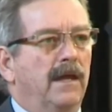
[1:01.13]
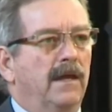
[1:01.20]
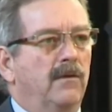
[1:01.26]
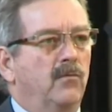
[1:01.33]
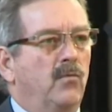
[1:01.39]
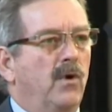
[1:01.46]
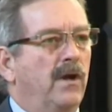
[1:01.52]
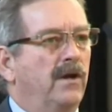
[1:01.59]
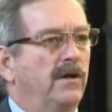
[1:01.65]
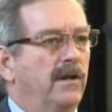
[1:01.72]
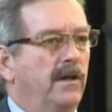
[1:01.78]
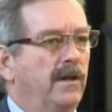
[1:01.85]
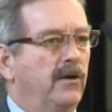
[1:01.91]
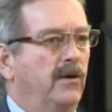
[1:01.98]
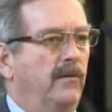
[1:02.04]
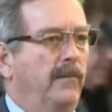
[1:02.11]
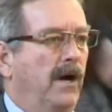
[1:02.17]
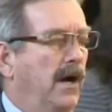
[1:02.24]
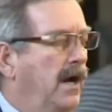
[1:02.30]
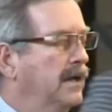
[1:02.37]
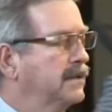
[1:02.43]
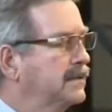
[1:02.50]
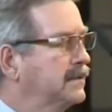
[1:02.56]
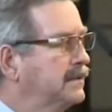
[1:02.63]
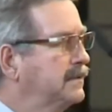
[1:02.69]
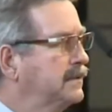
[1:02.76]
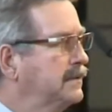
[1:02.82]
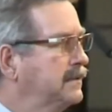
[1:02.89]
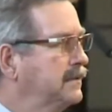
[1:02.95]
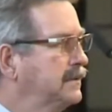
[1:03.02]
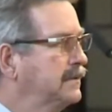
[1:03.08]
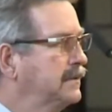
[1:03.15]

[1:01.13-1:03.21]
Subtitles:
and wanted a litter box,